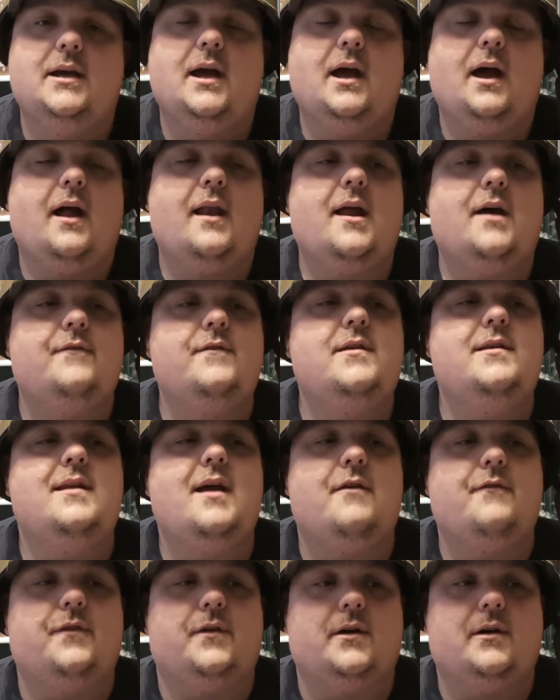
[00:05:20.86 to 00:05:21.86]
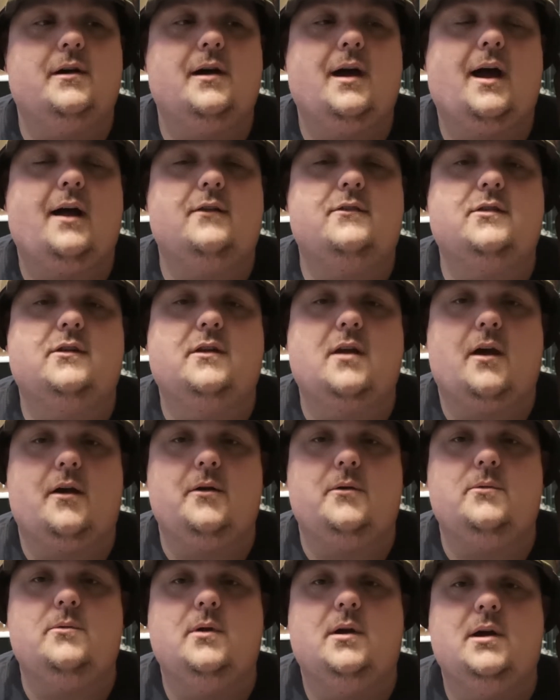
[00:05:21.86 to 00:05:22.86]
And I've never had to
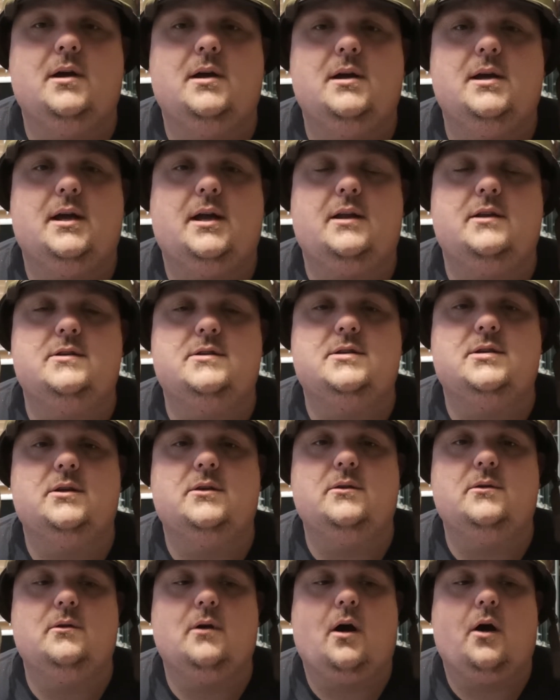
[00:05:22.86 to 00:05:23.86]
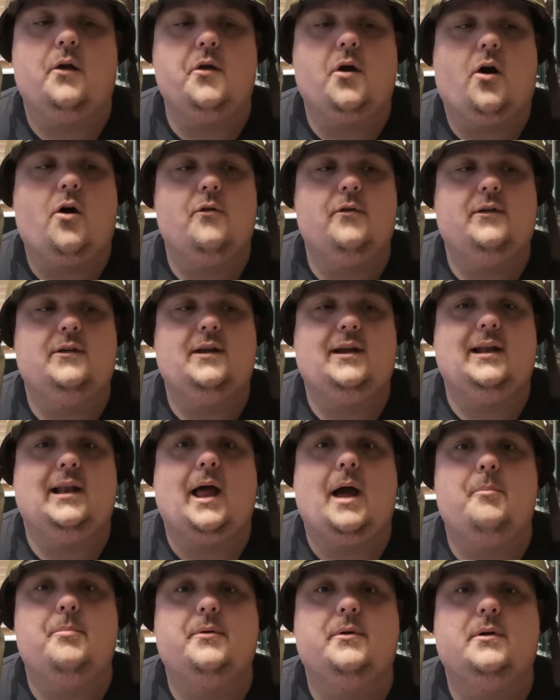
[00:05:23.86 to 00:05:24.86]
go into an R&D
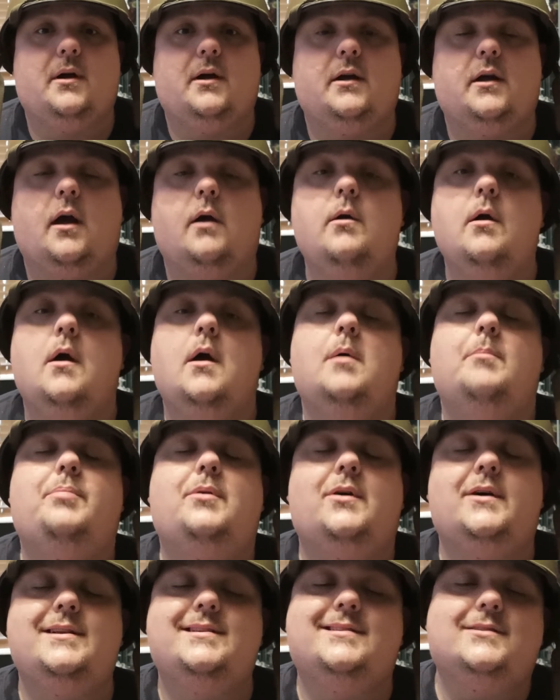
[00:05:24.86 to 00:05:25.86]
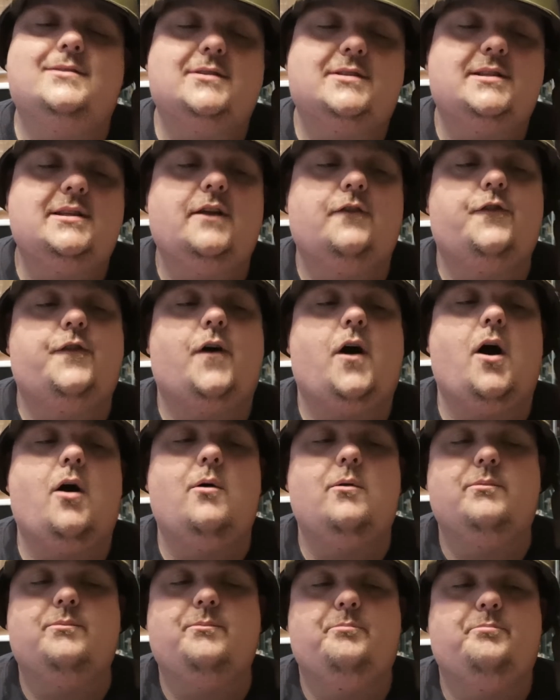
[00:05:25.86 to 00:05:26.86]
lab and go, boys, I just need
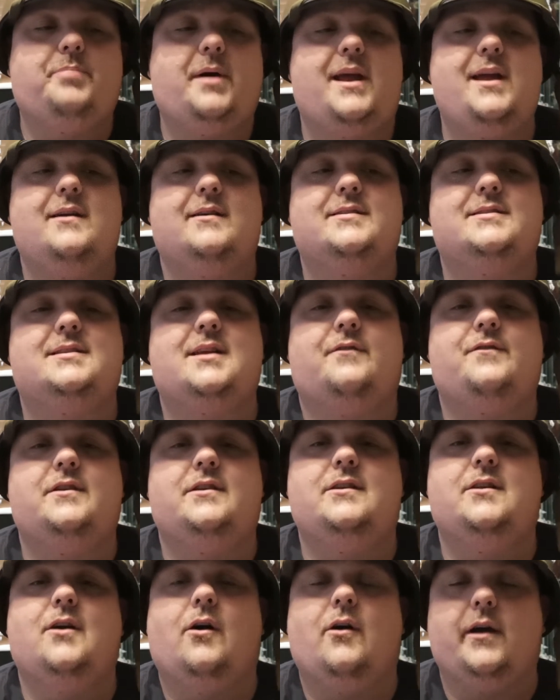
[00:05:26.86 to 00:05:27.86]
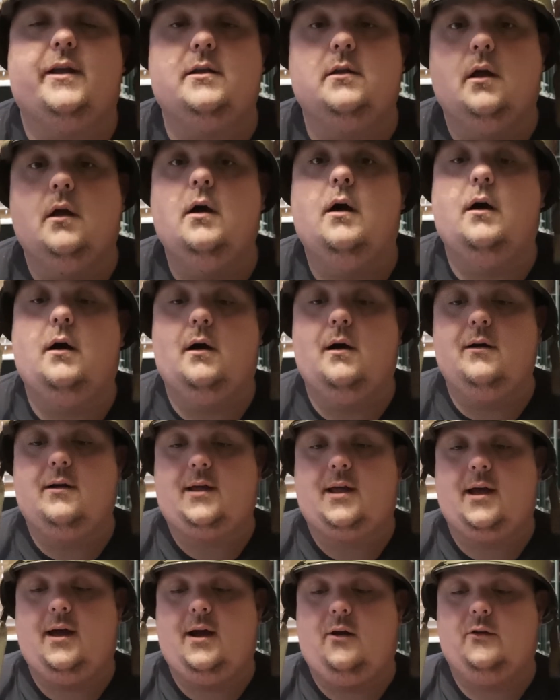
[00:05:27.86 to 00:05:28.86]
file beta 7.9. Oh,
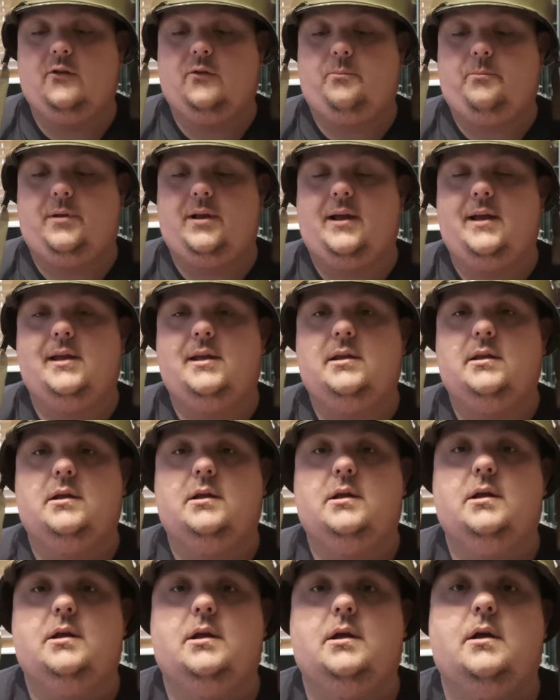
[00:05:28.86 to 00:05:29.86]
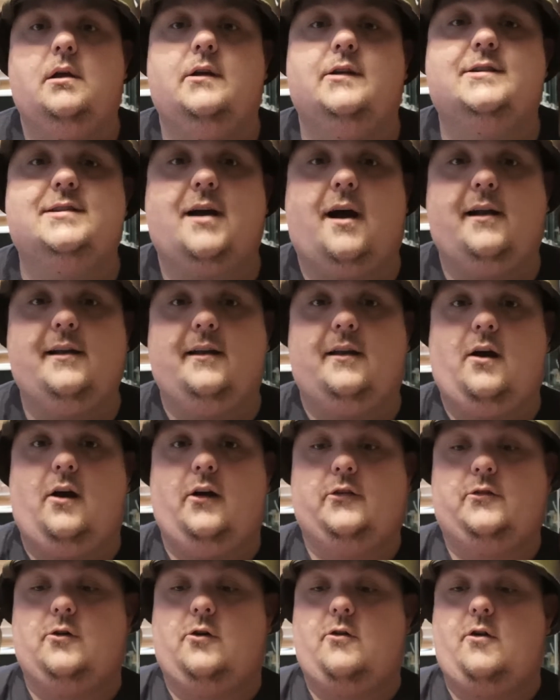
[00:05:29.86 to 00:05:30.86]
okay, I'll just play Saturday
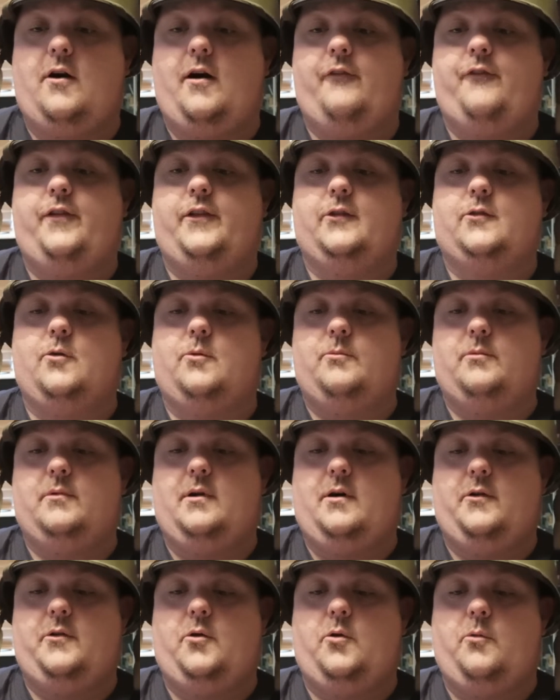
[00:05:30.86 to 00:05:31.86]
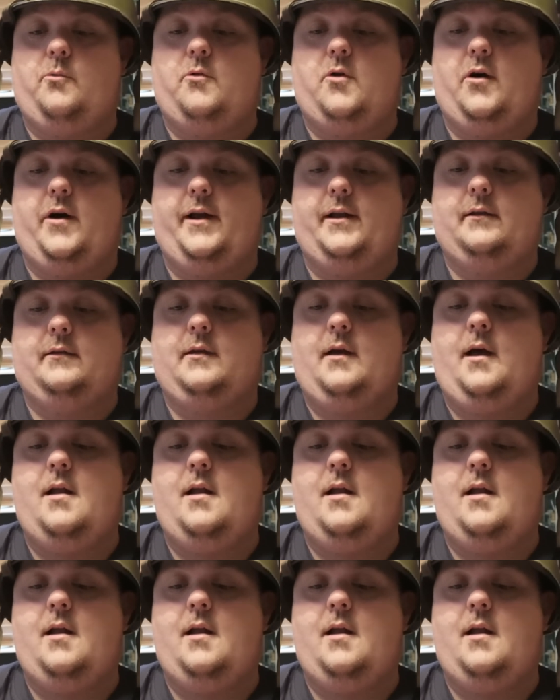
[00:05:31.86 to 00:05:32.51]
Night's Alright for this on alt-right.